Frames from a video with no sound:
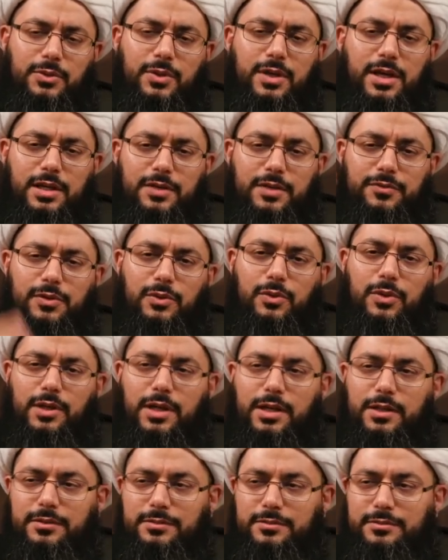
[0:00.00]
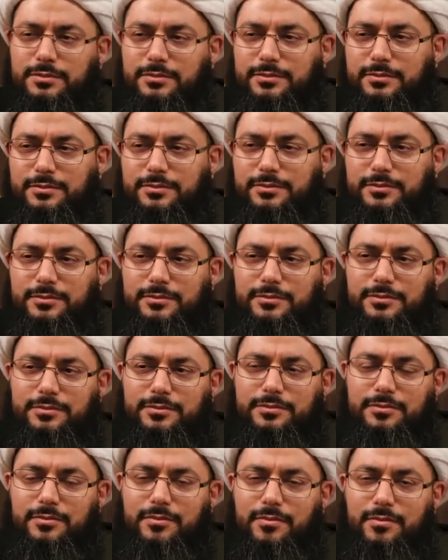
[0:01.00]
There are many examples. For
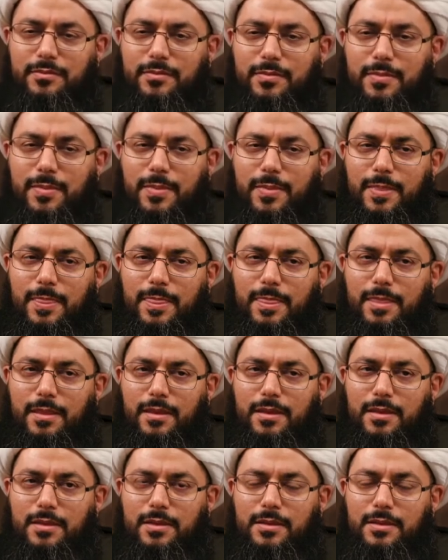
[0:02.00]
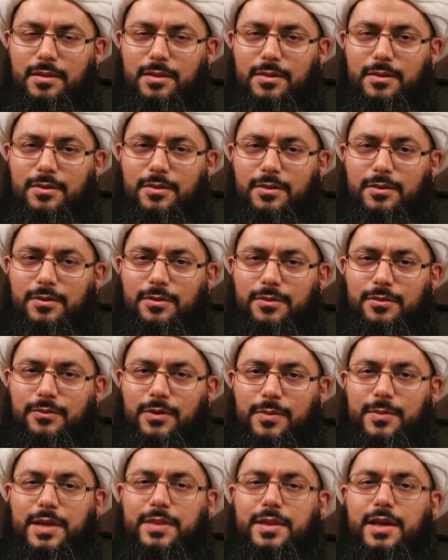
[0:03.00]
example, a narration that could
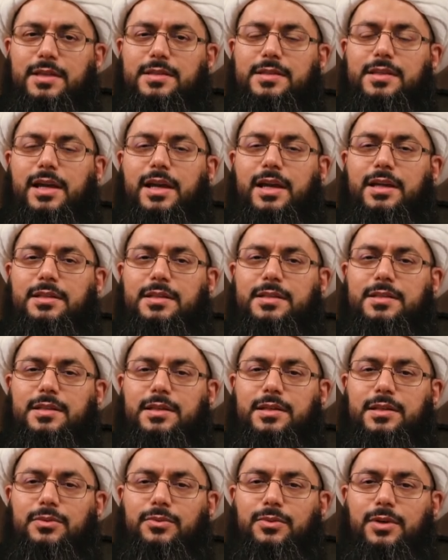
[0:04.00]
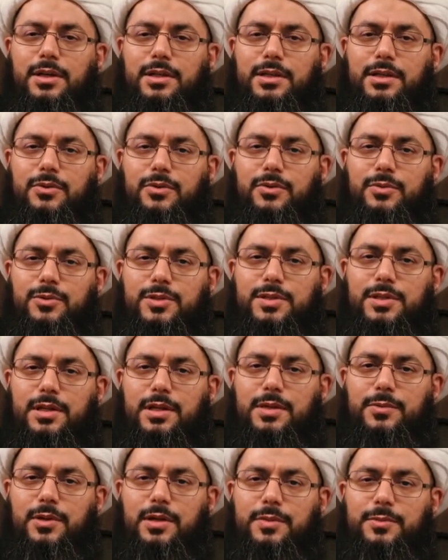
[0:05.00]
uh, go against the Quran.
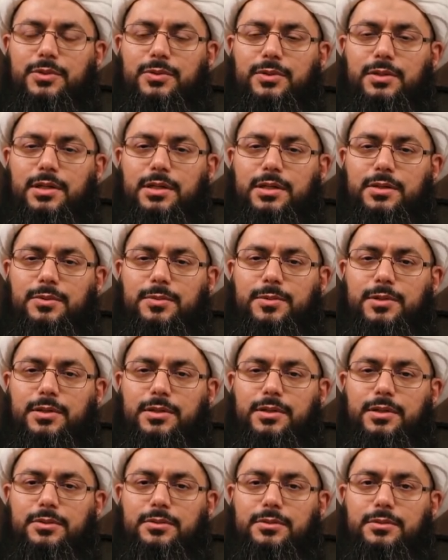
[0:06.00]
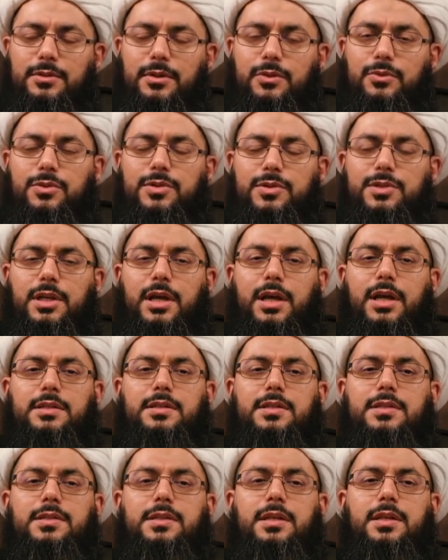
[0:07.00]
So, what do we do with the chain of transmission
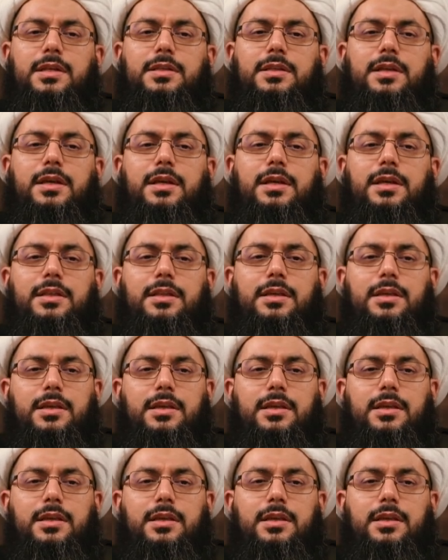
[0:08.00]
that's authentic?